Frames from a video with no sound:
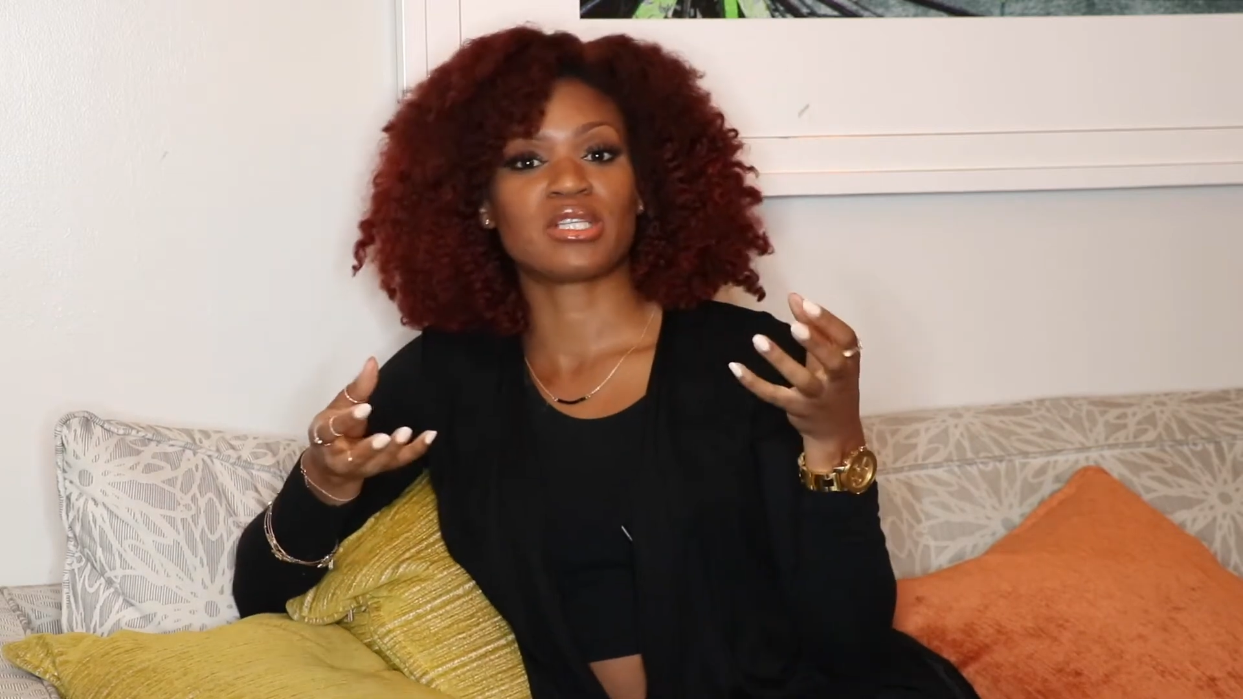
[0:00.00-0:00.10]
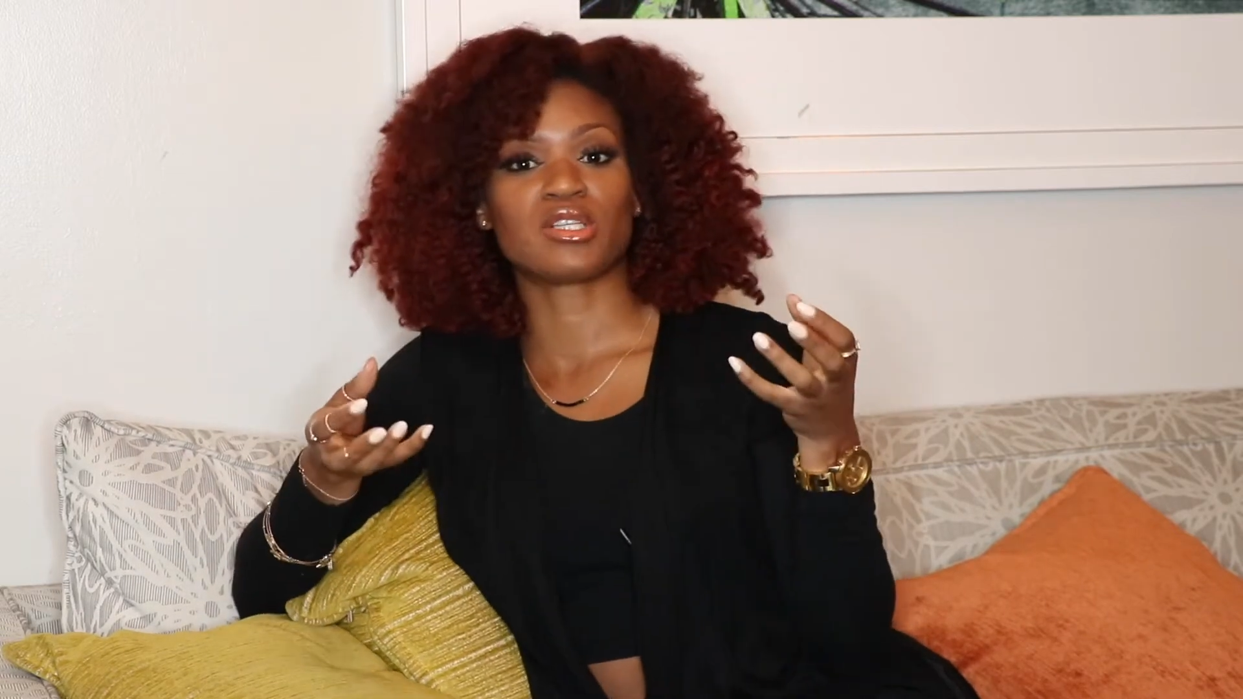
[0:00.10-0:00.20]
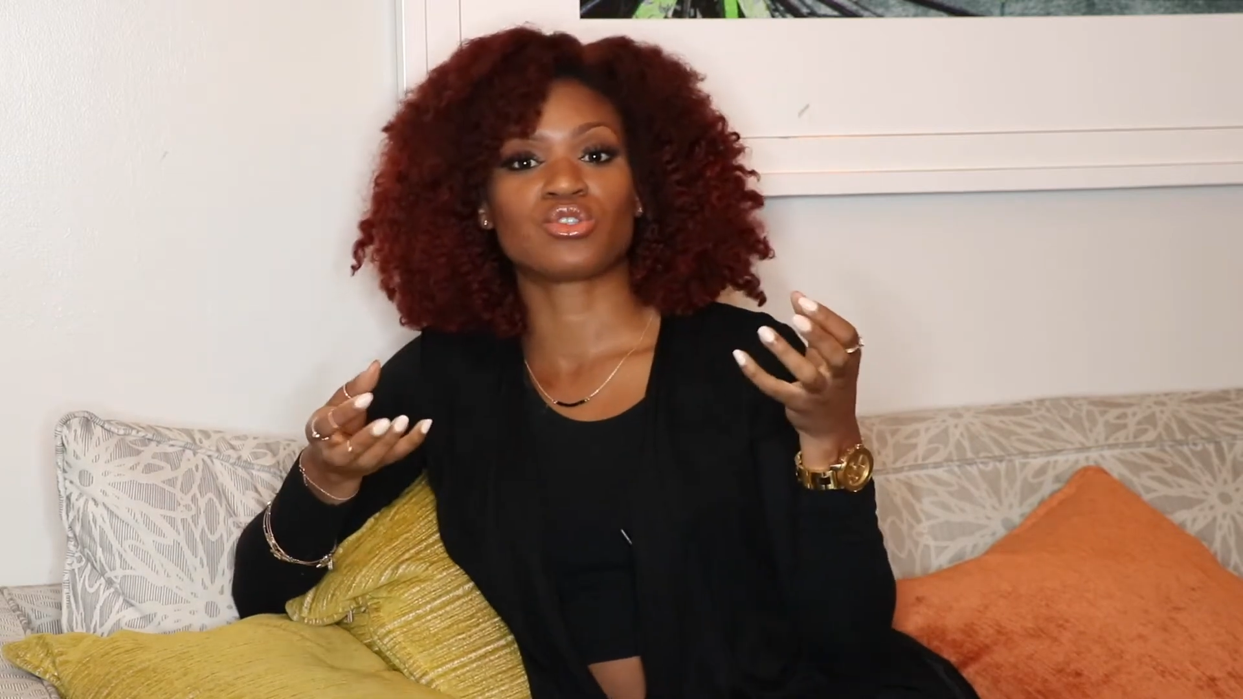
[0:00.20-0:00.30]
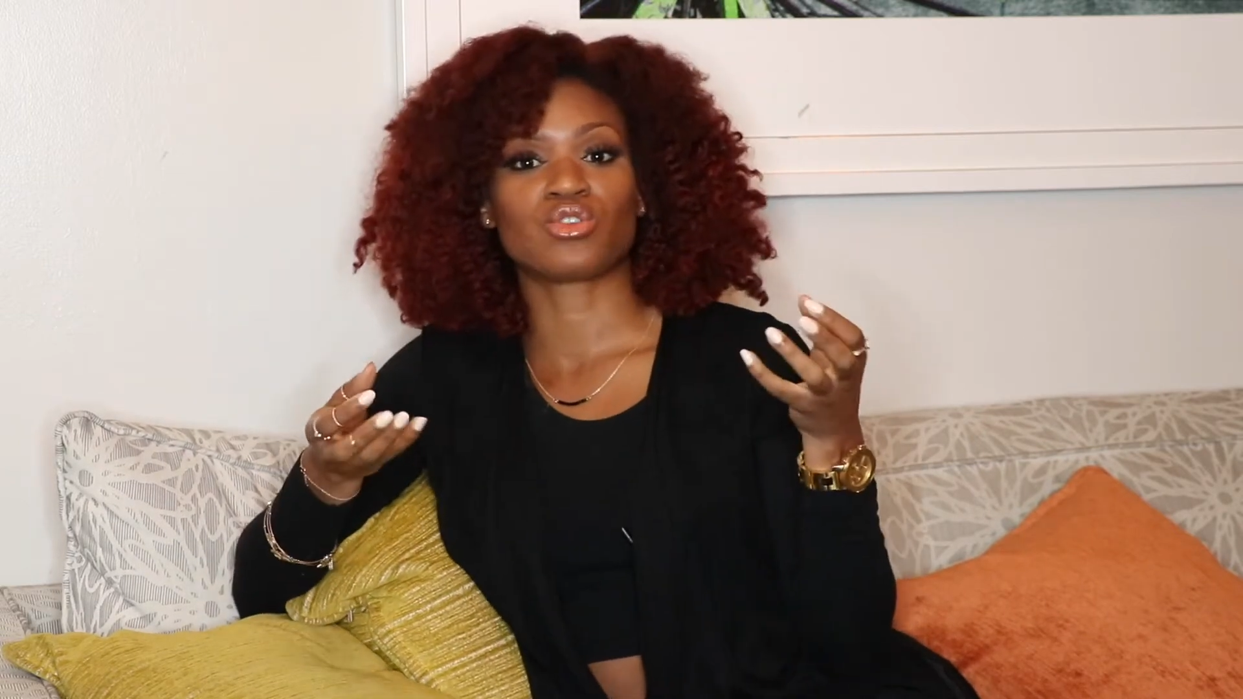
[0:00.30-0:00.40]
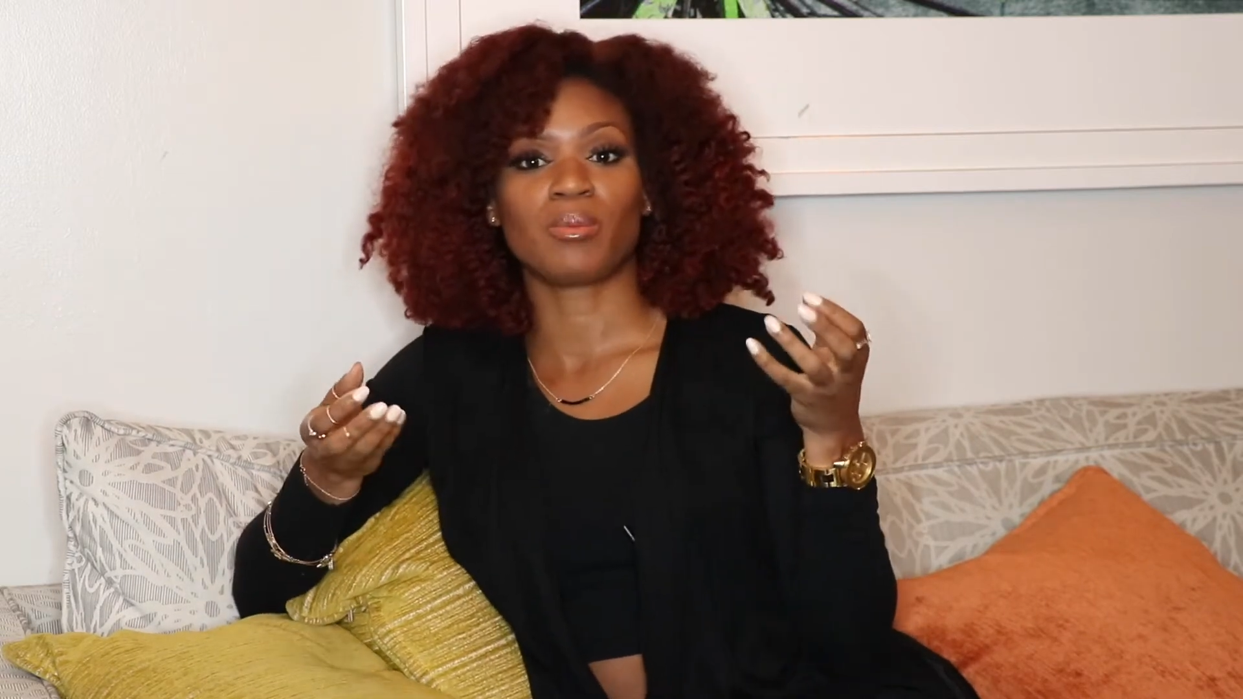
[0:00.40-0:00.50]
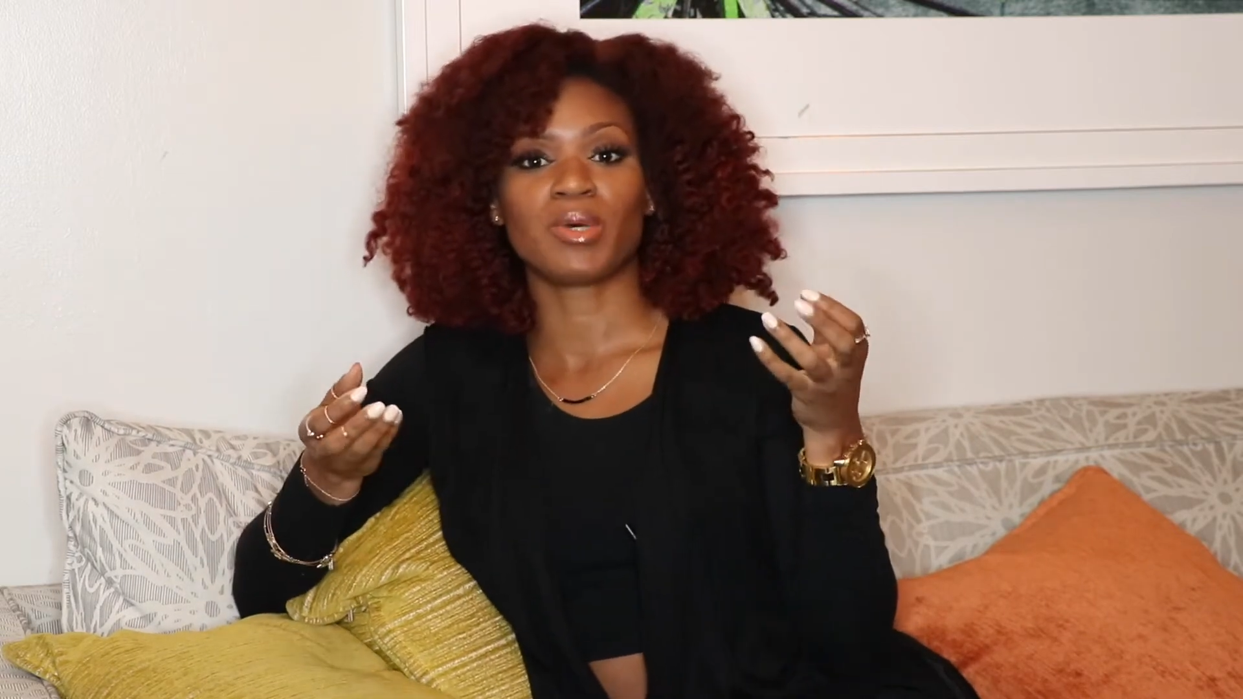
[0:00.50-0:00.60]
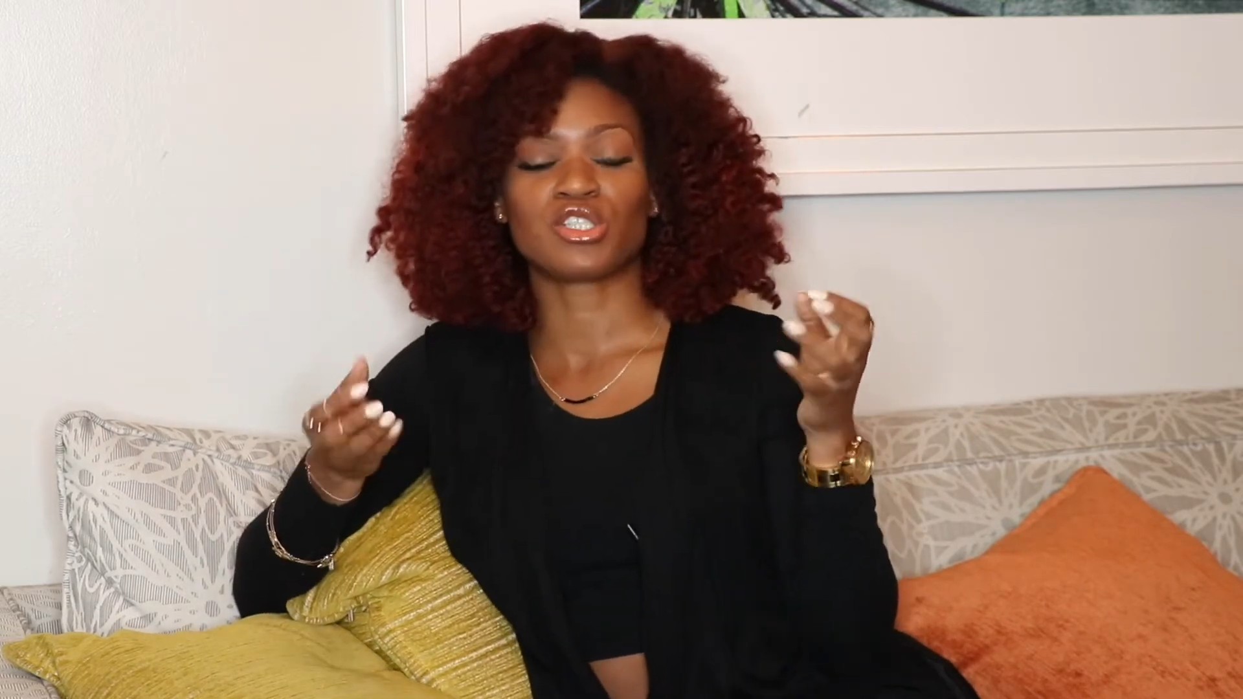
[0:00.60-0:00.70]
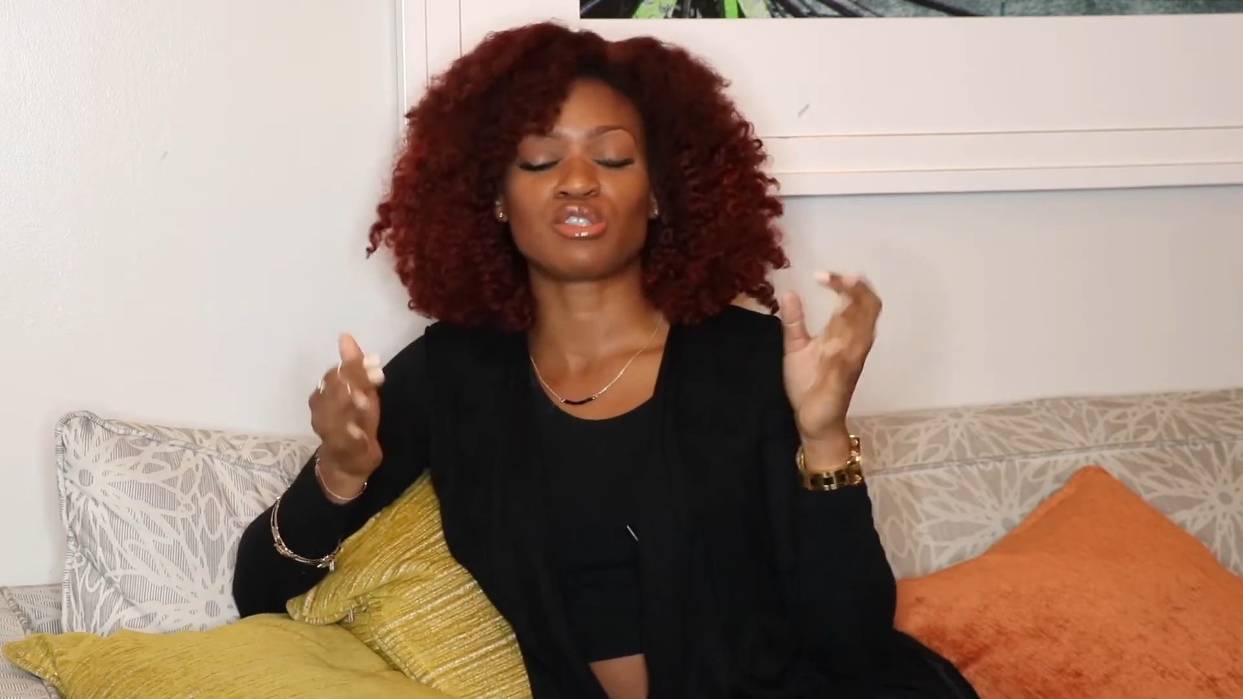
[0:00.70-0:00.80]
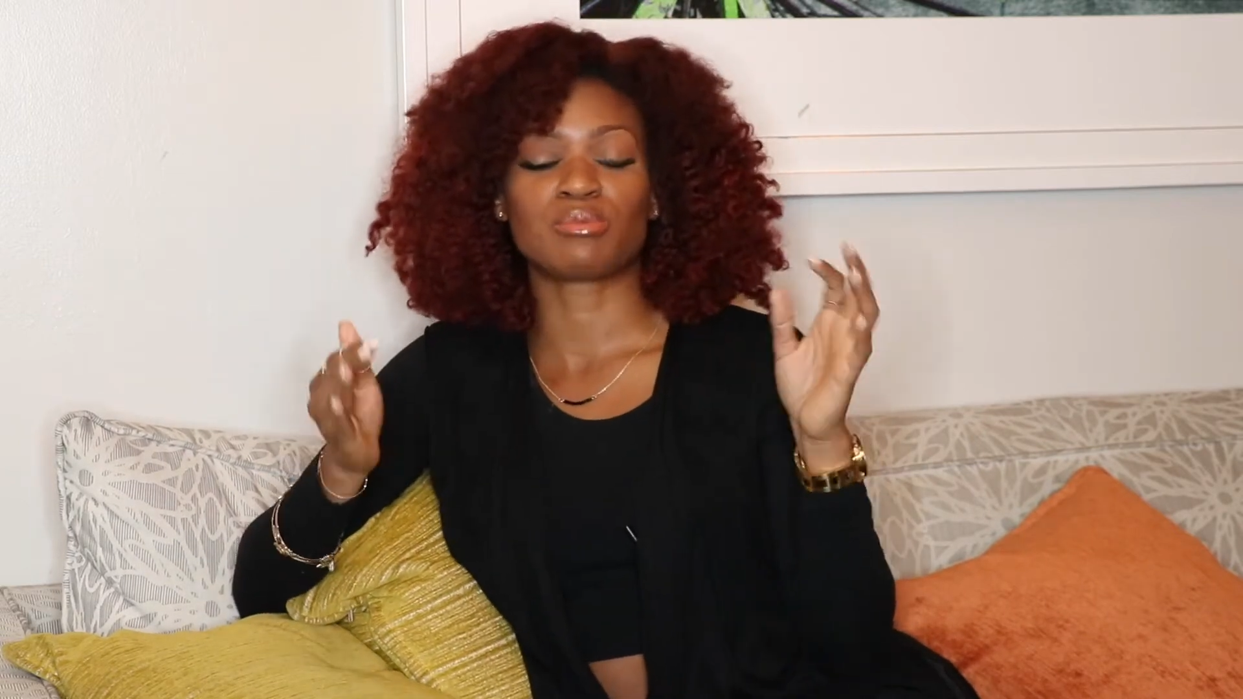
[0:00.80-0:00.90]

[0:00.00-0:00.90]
this so much is